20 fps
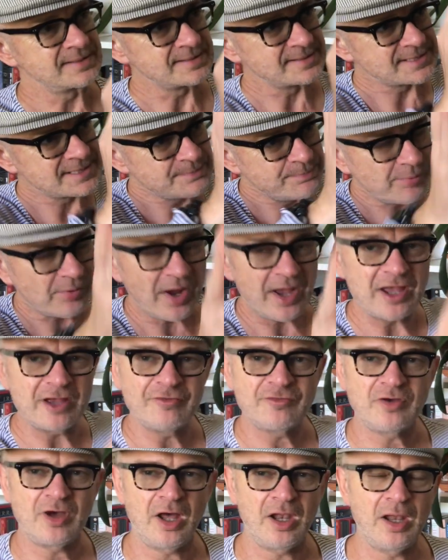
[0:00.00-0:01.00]
spray
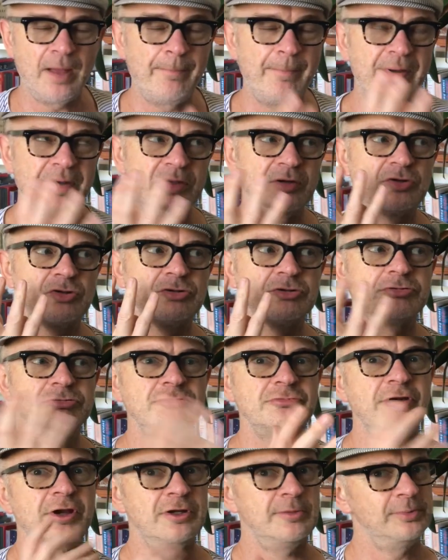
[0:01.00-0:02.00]
of color, but
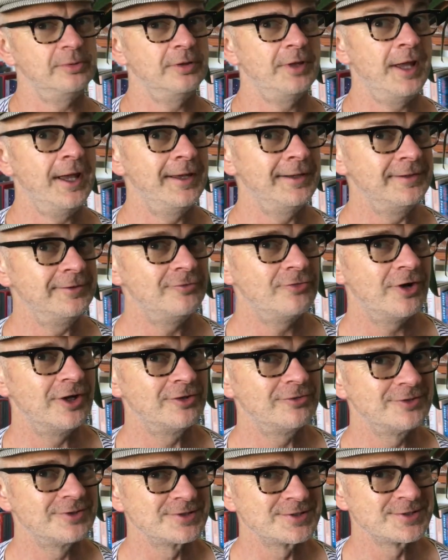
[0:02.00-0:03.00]
incredible heady
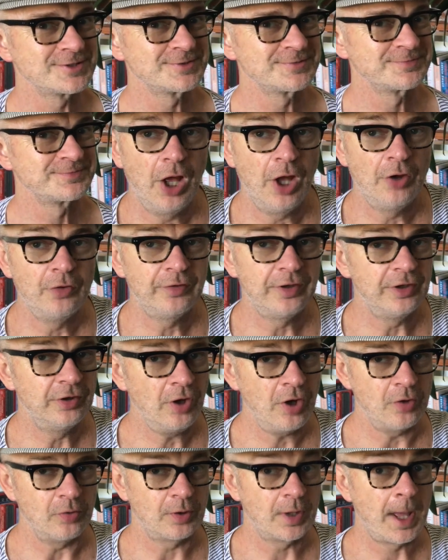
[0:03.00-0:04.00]
fragrance. Okie
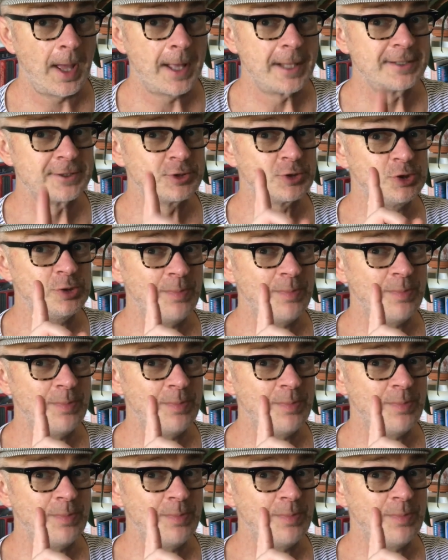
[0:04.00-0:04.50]
doke. To